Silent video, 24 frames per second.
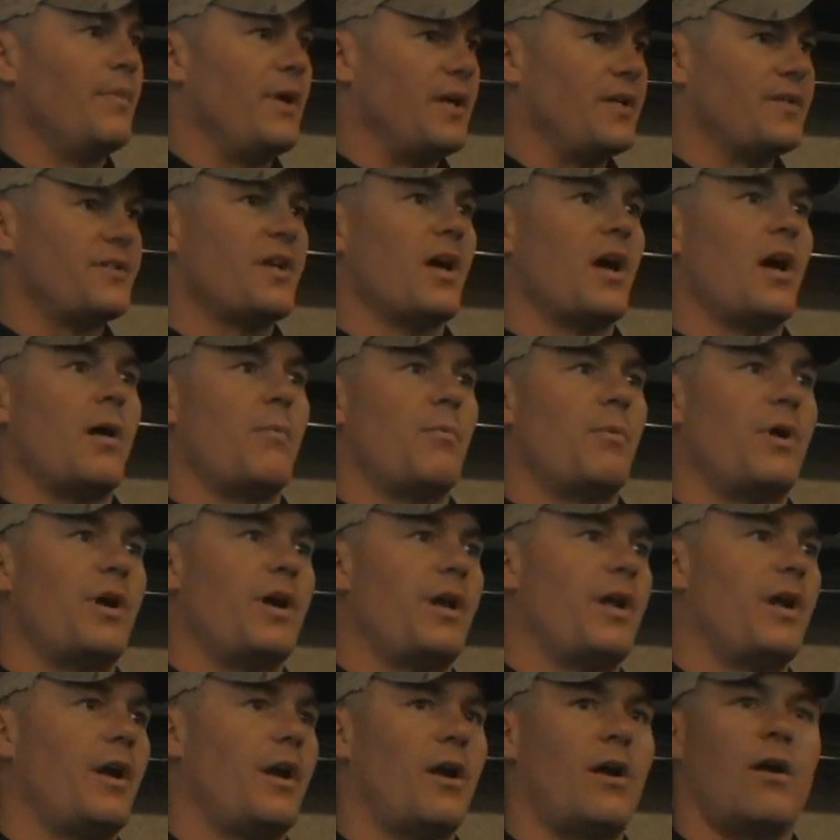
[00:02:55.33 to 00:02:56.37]
me and Tom
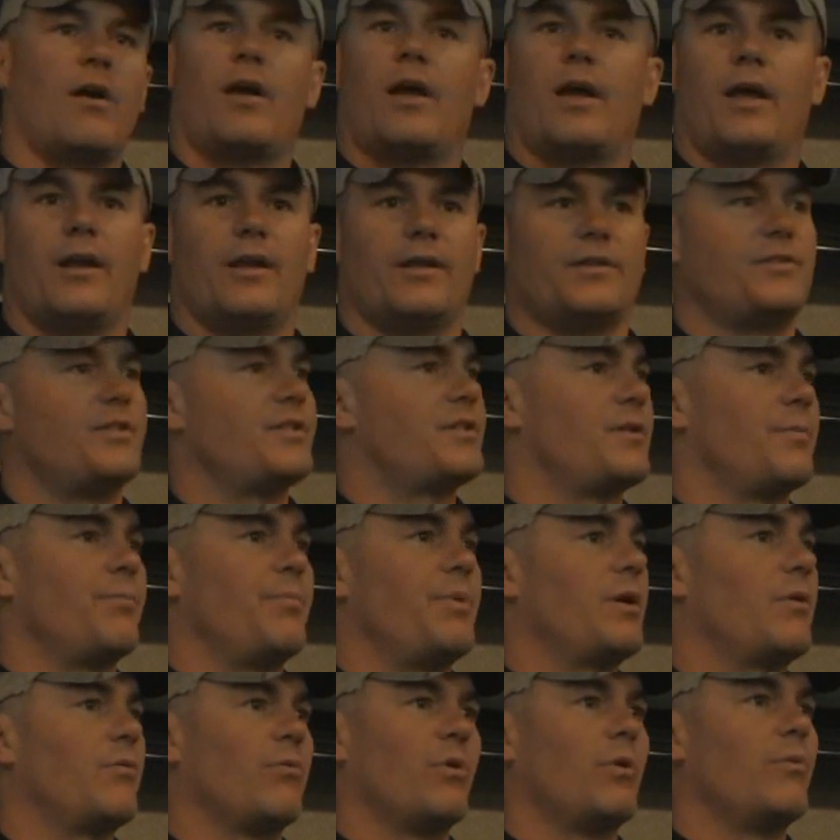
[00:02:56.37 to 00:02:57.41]
are in here, and it's just a
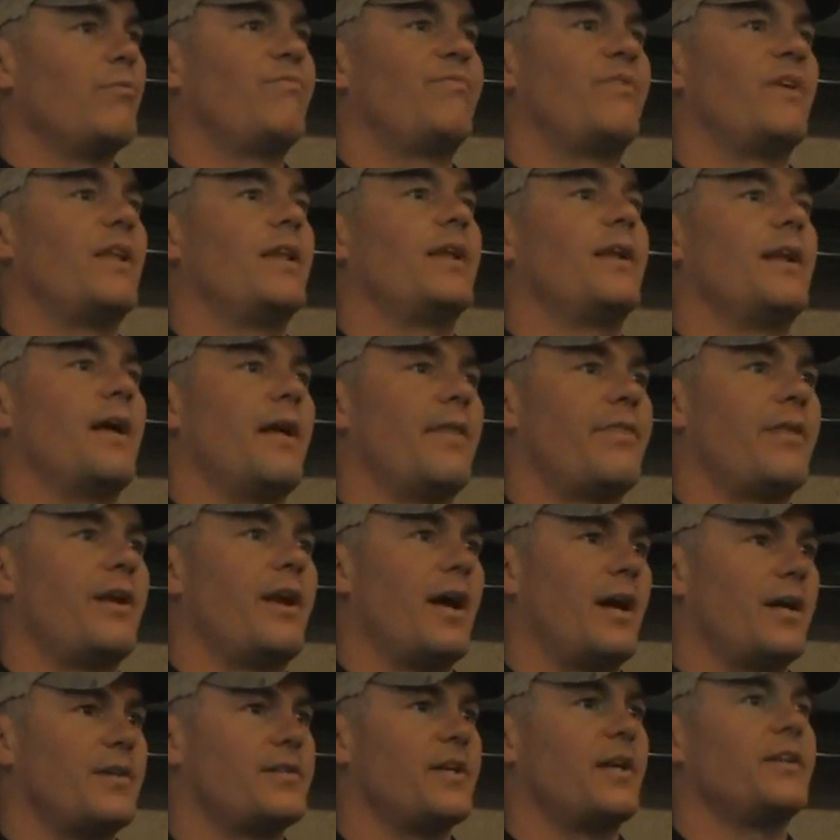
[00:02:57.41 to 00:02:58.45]
big room full of nothing,
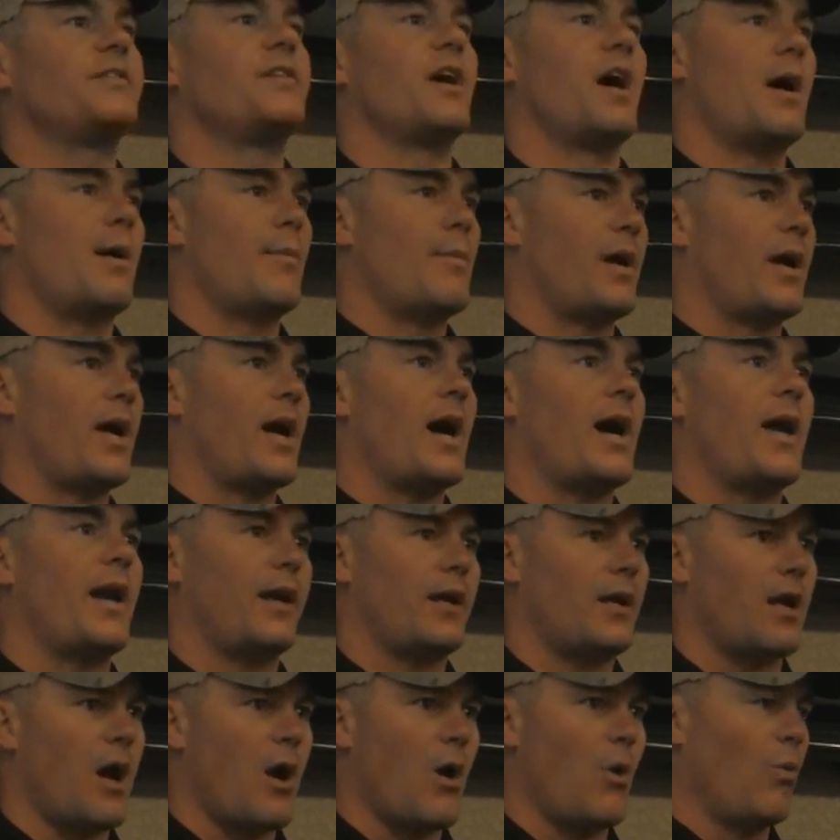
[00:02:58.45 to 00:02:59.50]
I can say, Tom, I
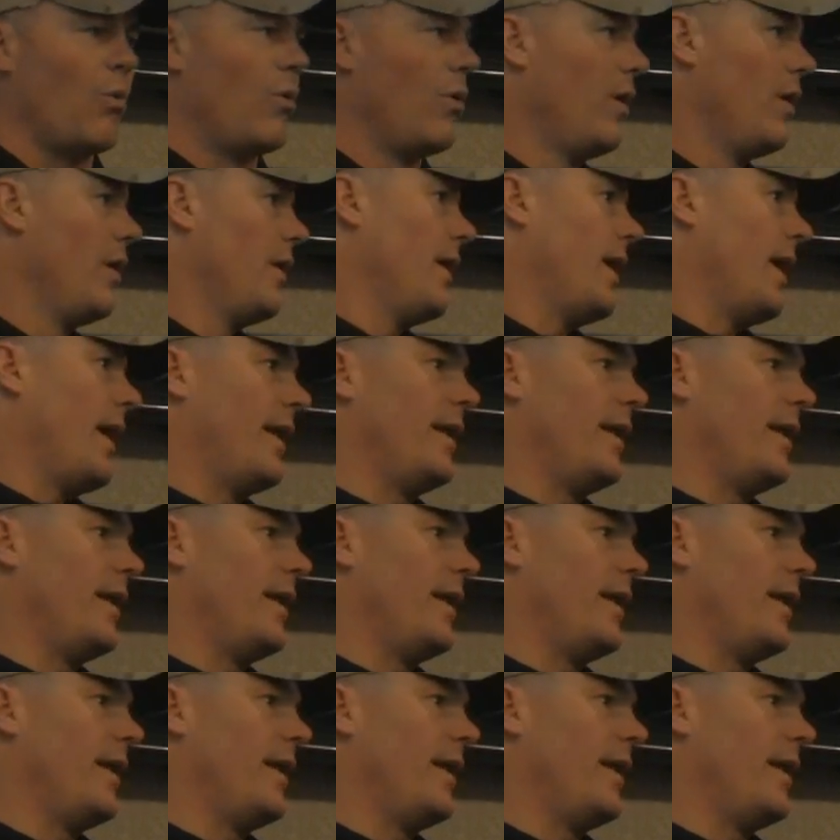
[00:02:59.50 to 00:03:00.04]
got it, go.